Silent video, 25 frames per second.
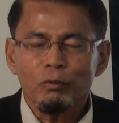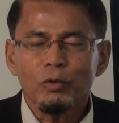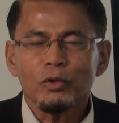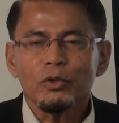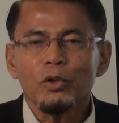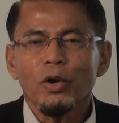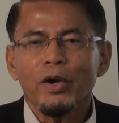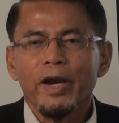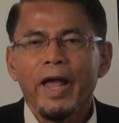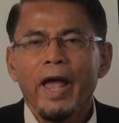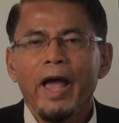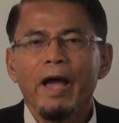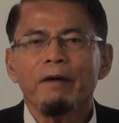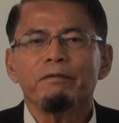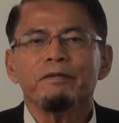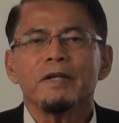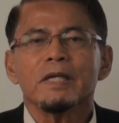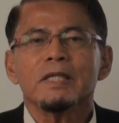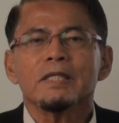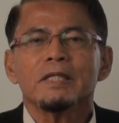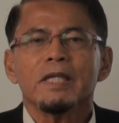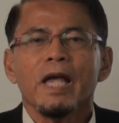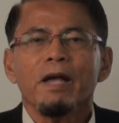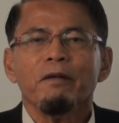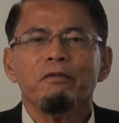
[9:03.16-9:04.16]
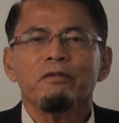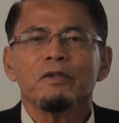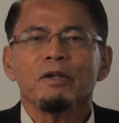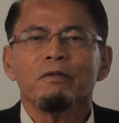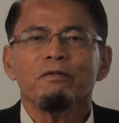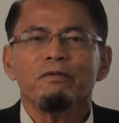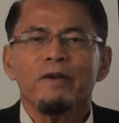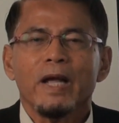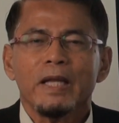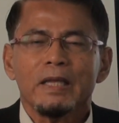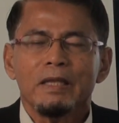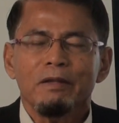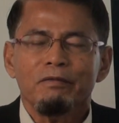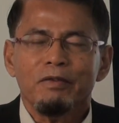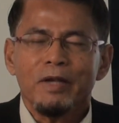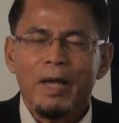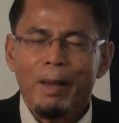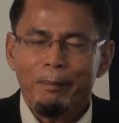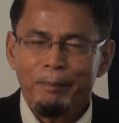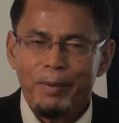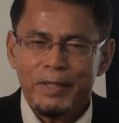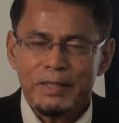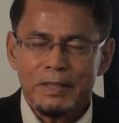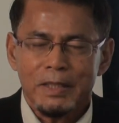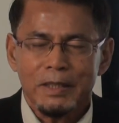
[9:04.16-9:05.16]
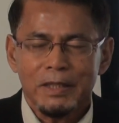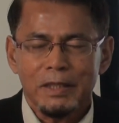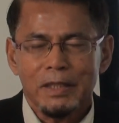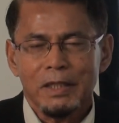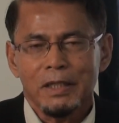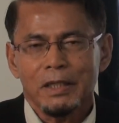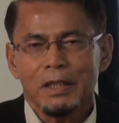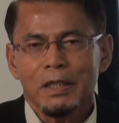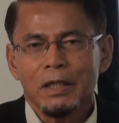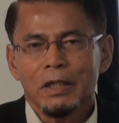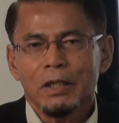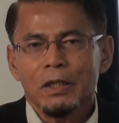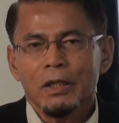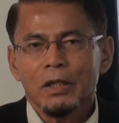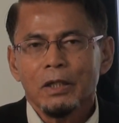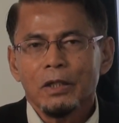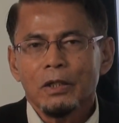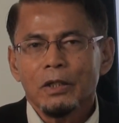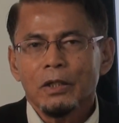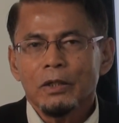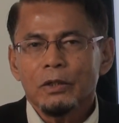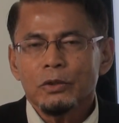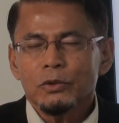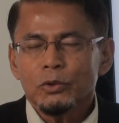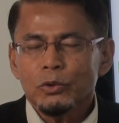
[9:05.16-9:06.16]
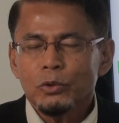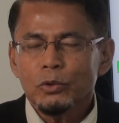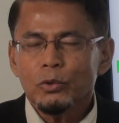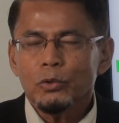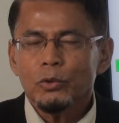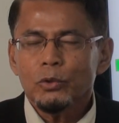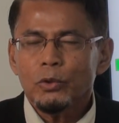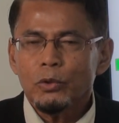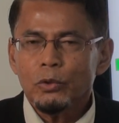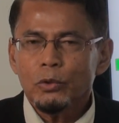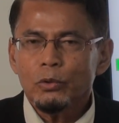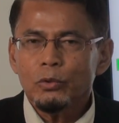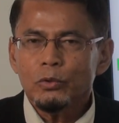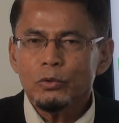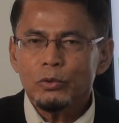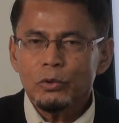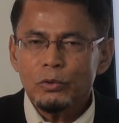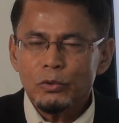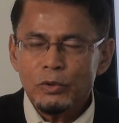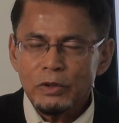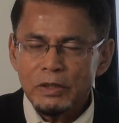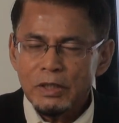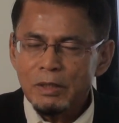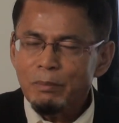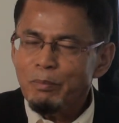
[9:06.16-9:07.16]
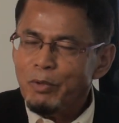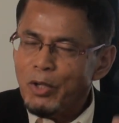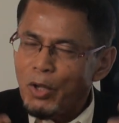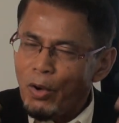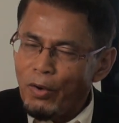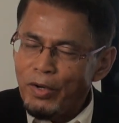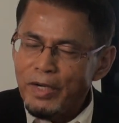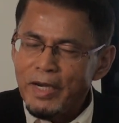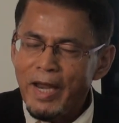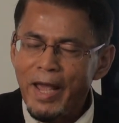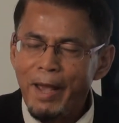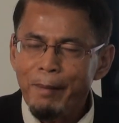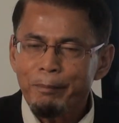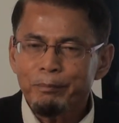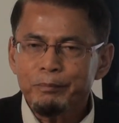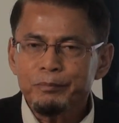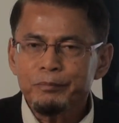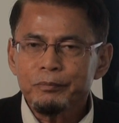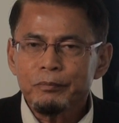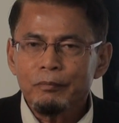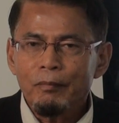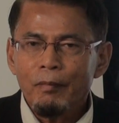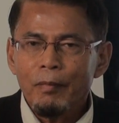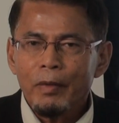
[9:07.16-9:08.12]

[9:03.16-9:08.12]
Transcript: would not have the self-reflective capacity to see beyond them.